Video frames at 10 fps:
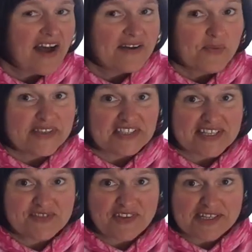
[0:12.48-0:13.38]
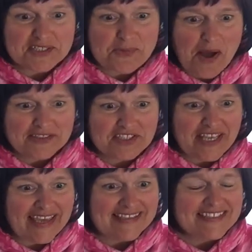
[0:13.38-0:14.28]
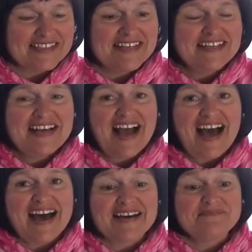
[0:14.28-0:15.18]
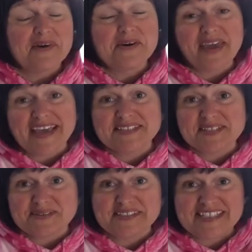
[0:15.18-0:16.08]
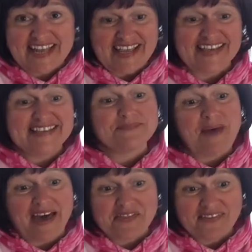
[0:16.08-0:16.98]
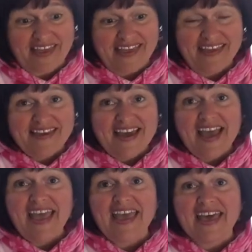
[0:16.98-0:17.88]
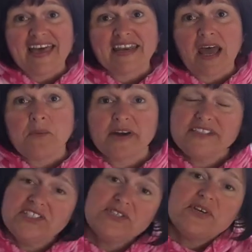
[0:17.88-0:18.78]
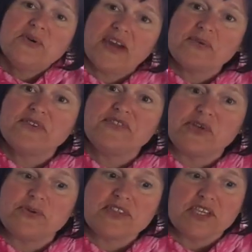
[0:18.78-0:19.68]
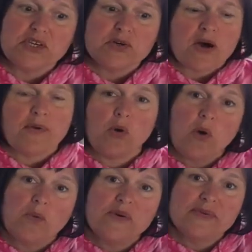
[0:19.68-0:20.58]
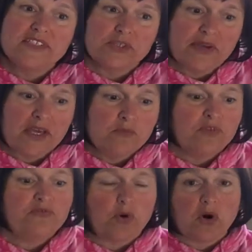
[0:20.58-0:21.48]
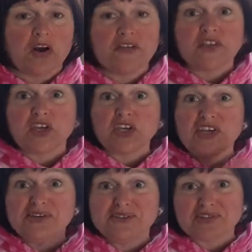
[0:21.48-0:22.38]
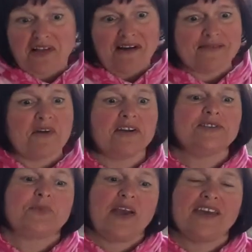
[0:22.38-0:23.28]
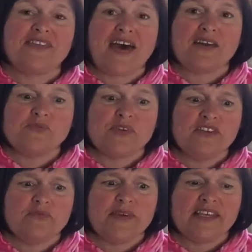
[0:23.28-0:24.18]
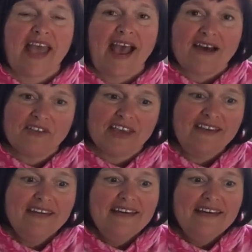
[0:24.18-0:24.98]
we just finished watching it. Okay, so today is math day, and I wanted to do a quick review with you about what we were doing before the huge long March break that we've been having,